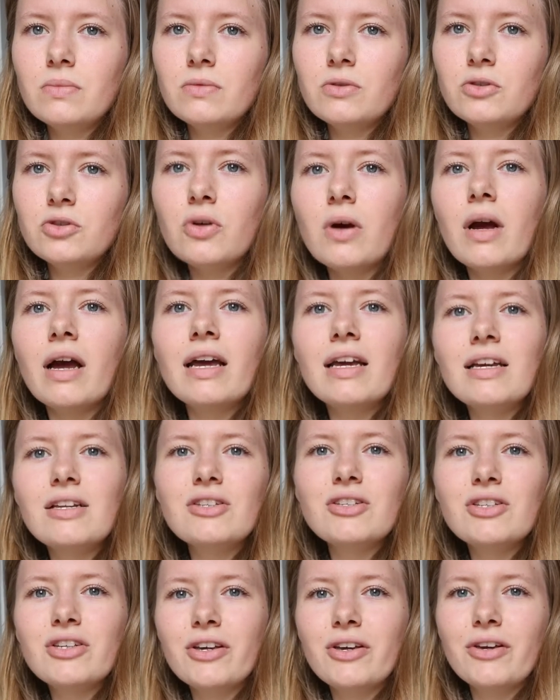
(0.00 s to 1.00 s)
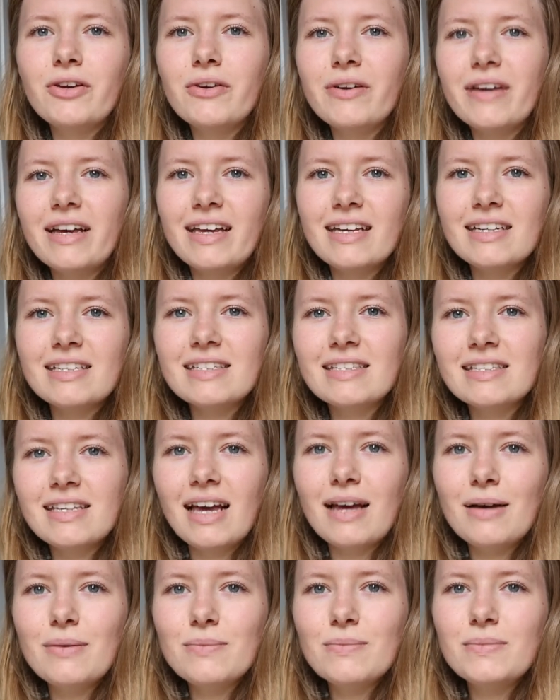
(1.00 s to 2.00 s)
trying to
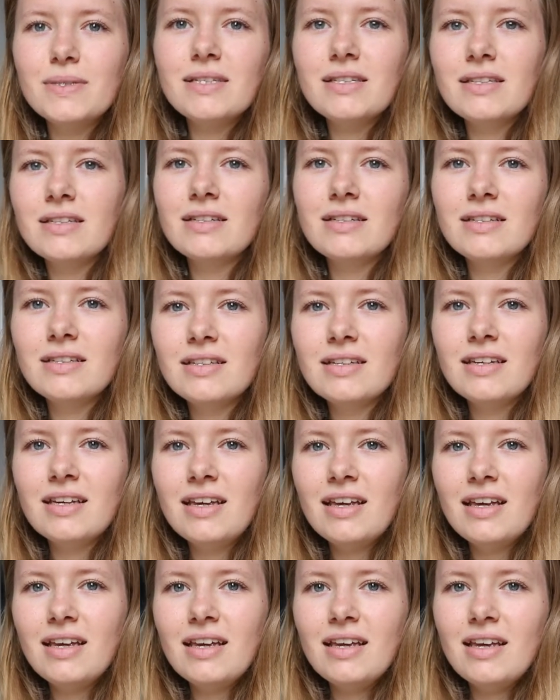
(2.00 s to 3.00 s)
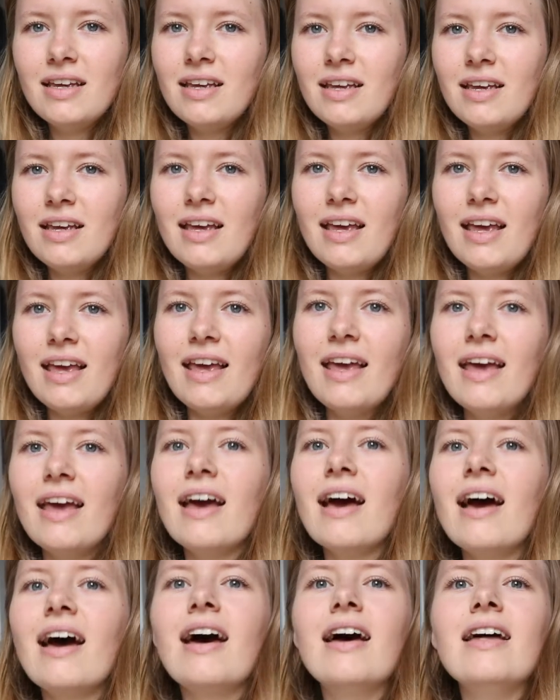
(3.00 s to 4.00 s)
accept it,
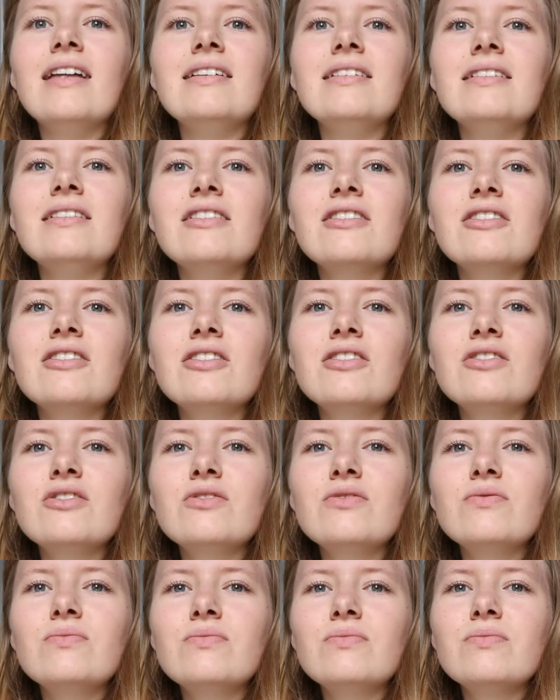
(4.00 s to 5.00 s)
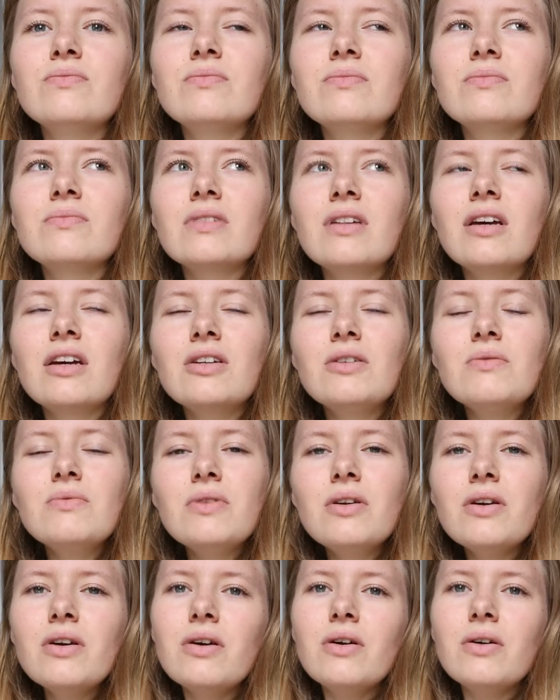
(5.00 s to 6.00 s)
and I don't
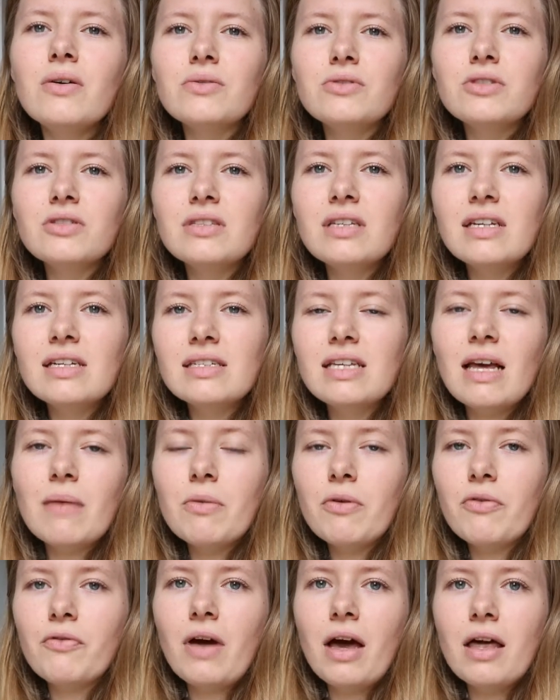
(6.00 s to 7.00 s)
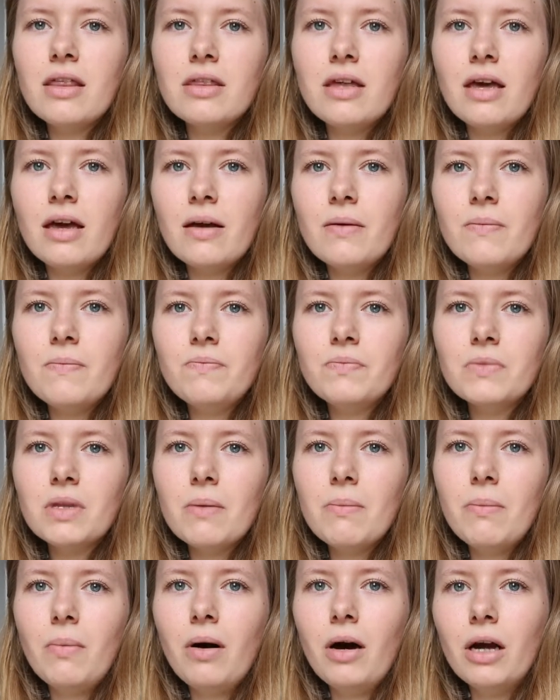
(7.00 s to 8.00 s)
know, just accept the fact that
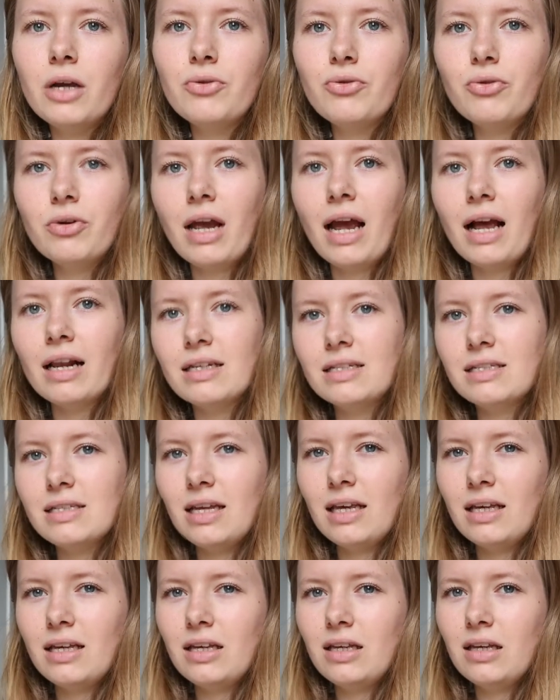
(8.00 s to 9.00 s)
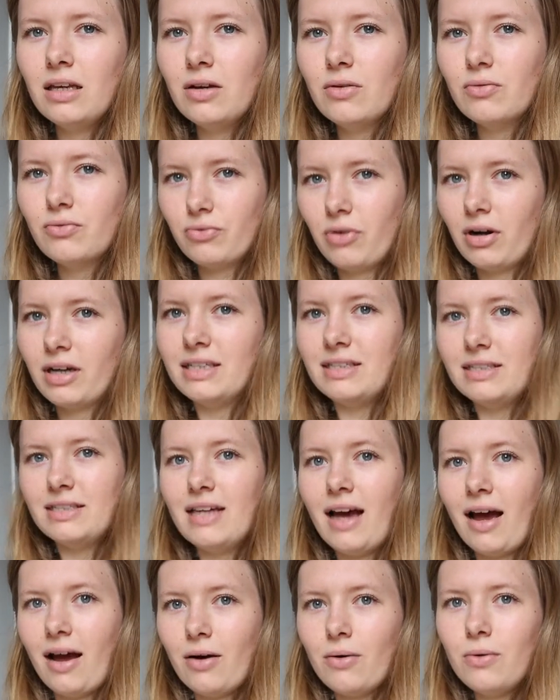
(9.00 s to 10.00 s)
my reality right
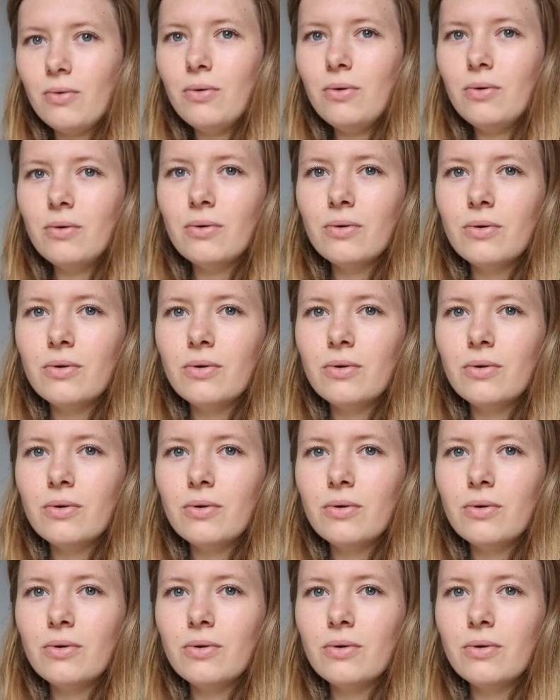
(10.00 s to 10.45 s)
now